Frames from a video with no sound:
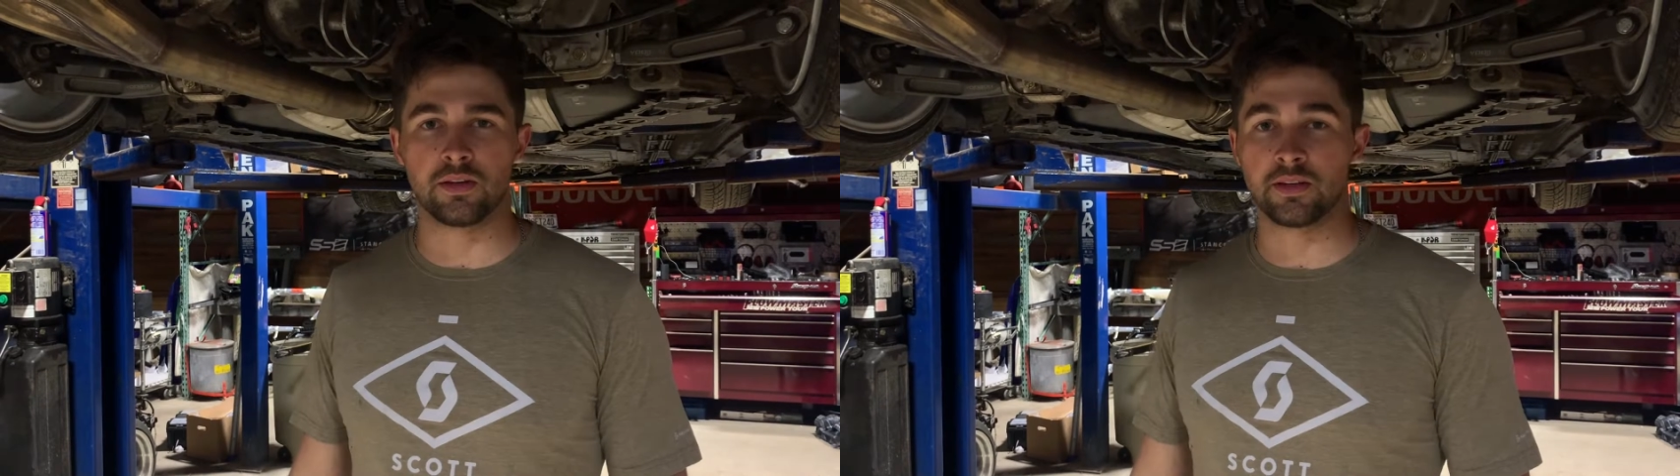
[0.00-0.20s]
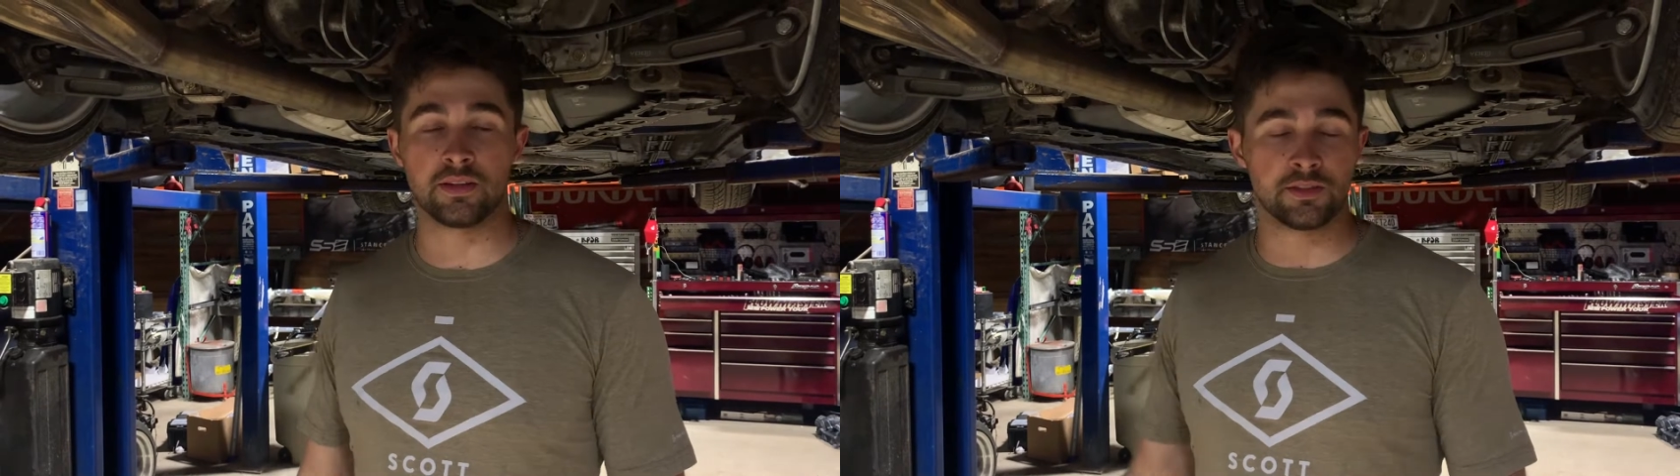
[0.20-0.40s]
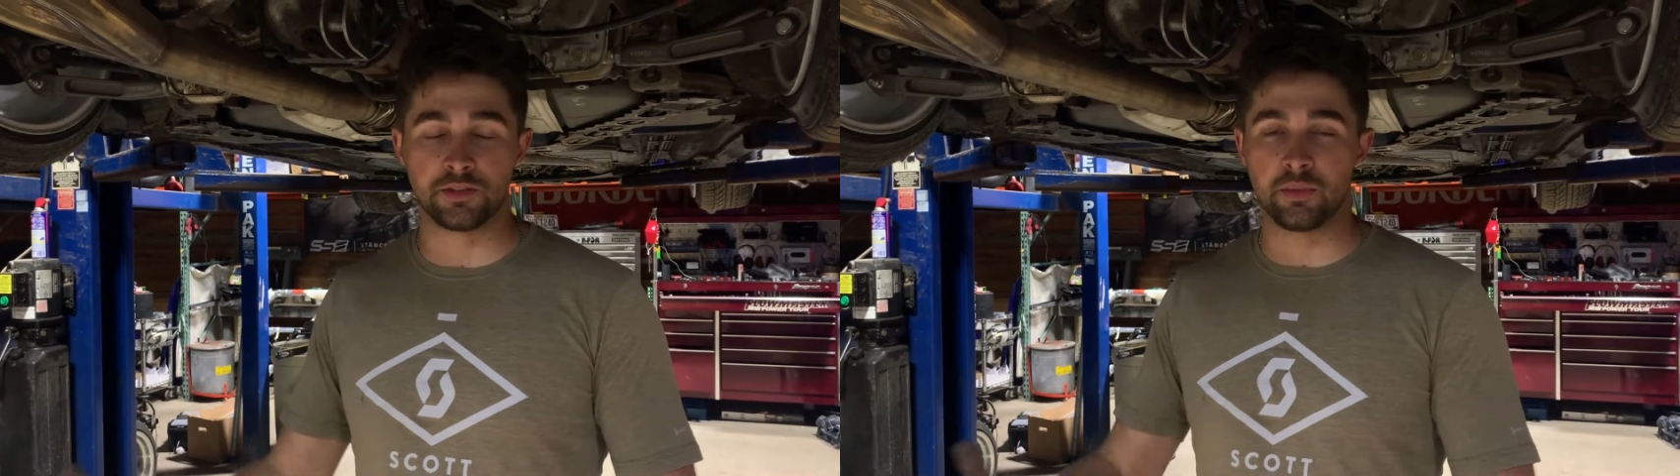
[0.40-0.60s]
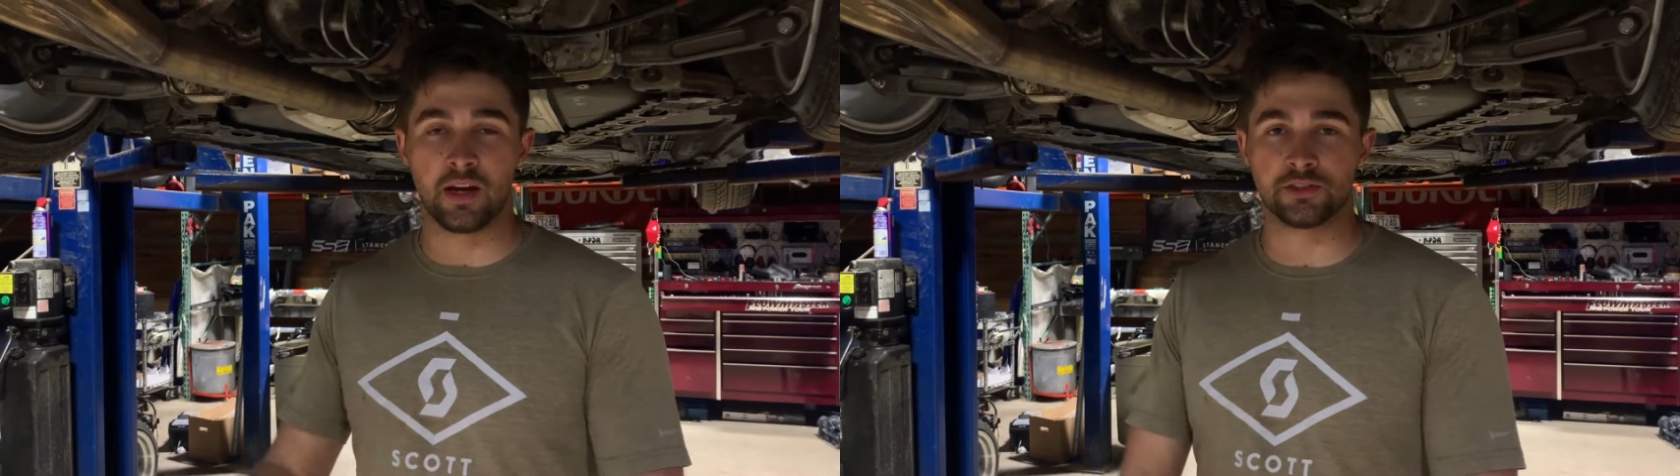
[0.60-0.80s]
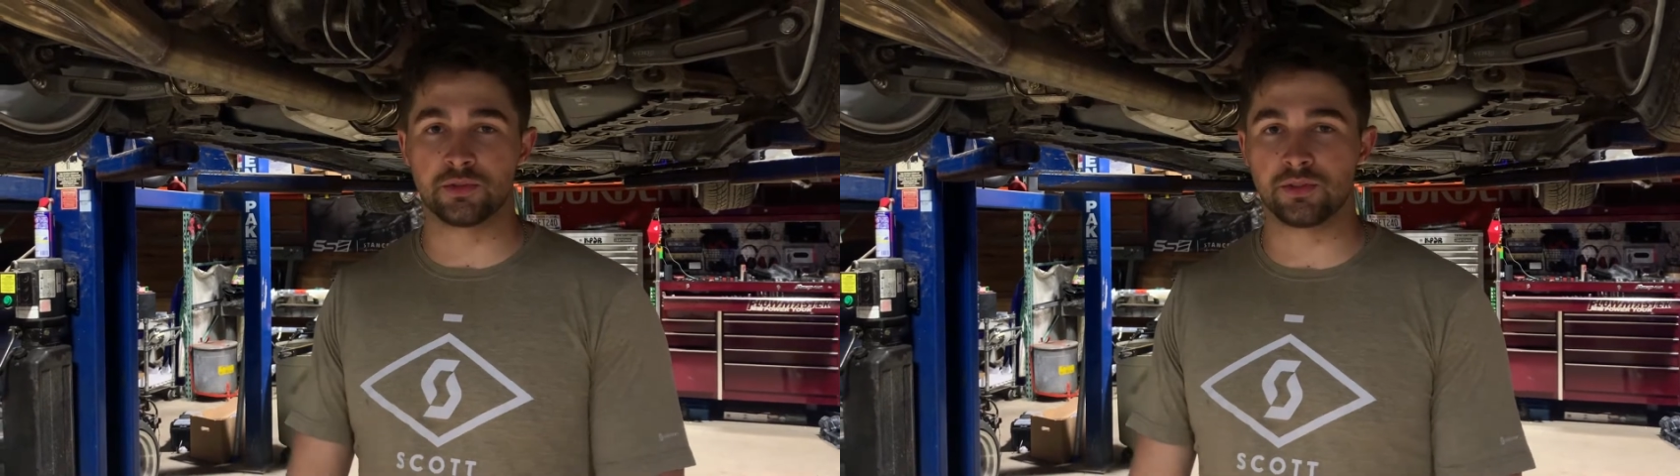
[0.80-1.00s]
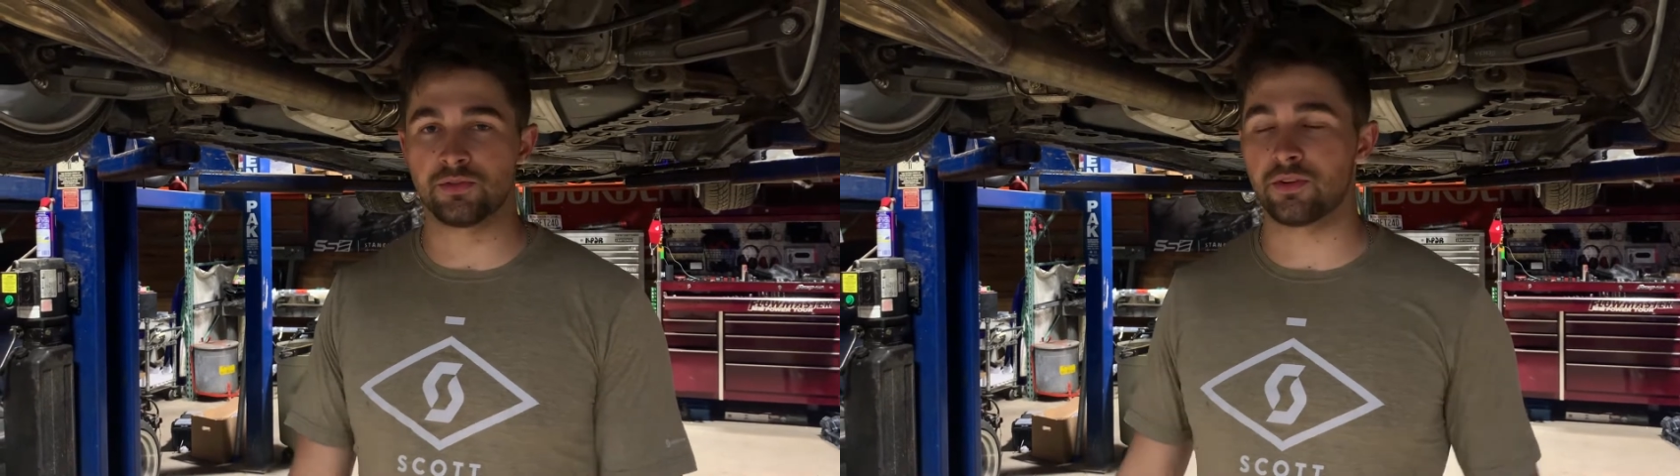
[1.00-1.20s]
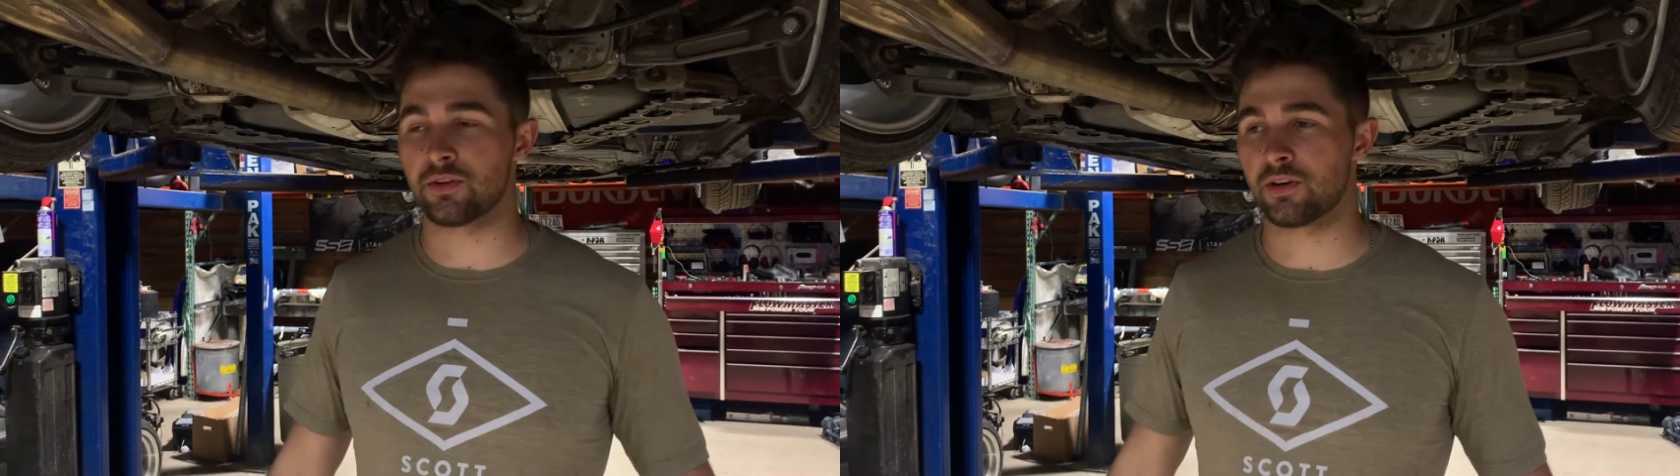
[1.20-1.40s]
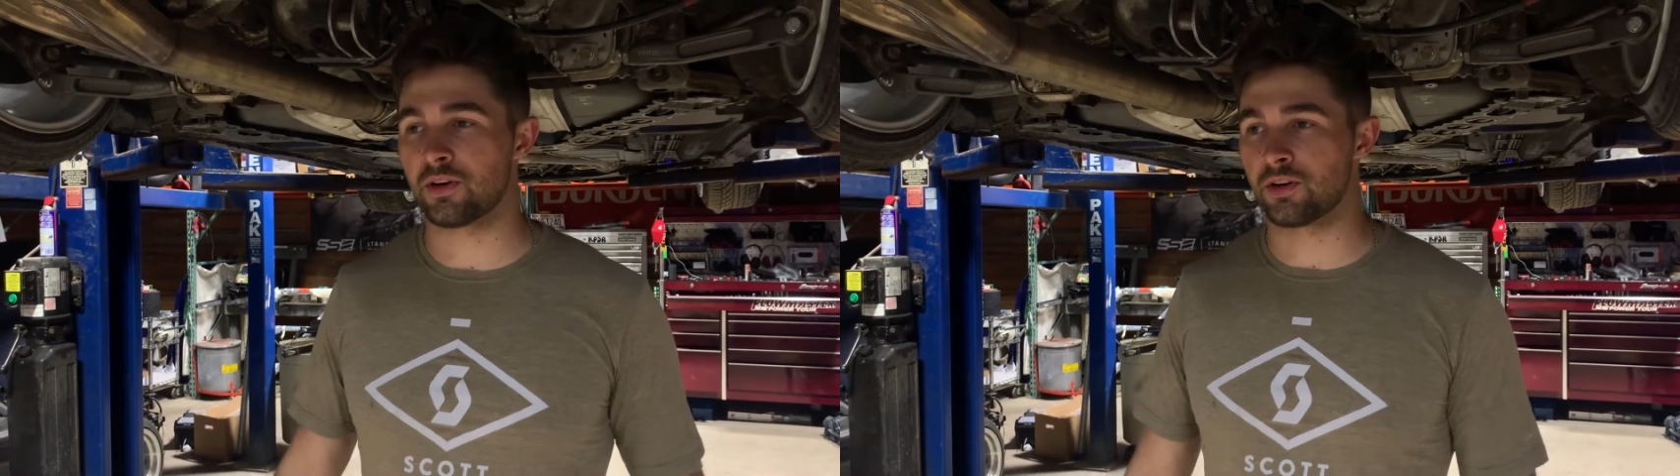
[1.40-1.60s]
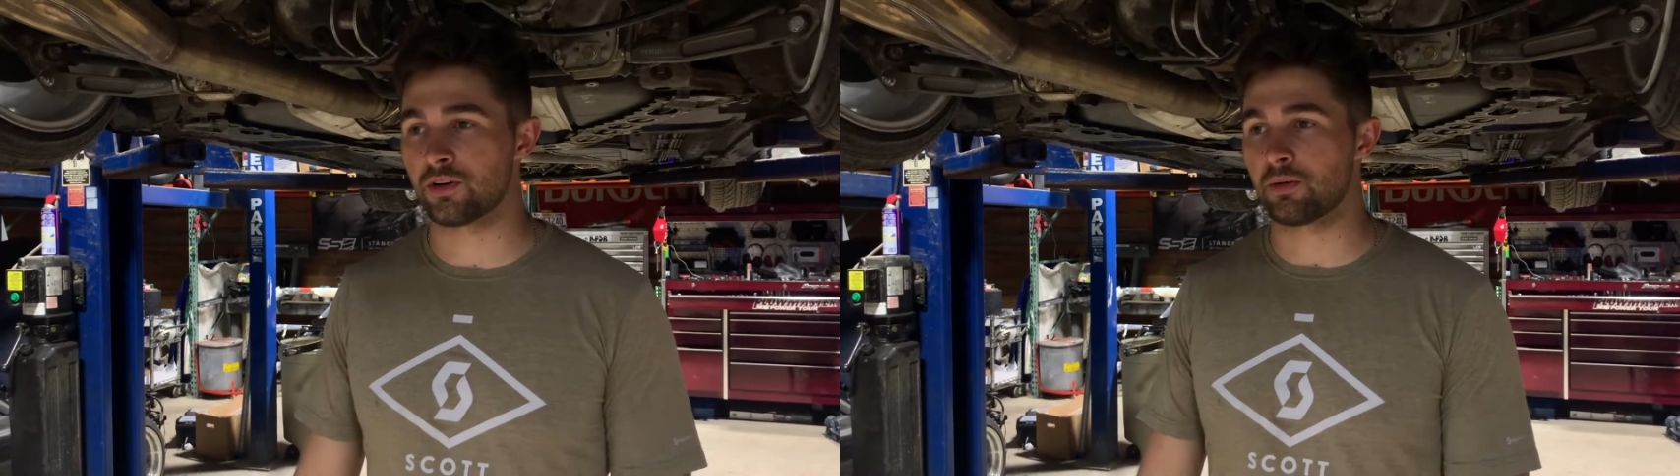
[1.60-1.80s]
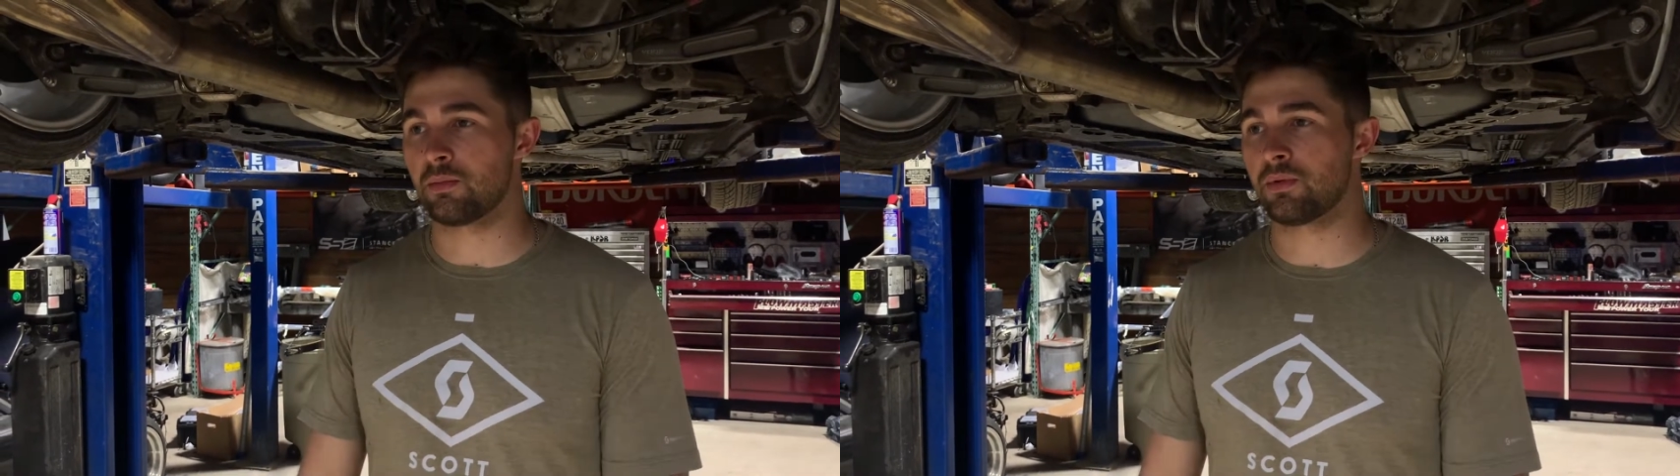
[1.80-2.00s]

Ignition module for her